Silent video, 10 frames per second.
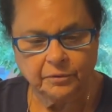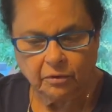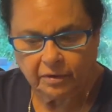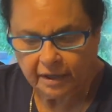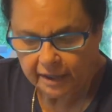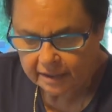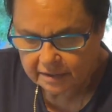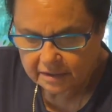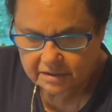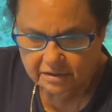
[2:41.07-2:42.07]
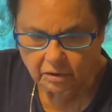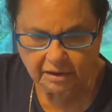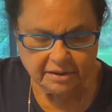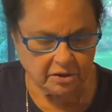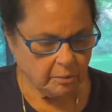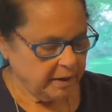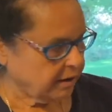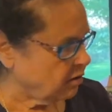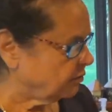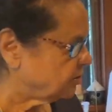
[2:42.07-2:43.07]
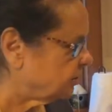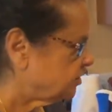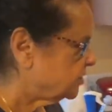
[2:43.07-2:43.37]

Okay, so let's go back over to the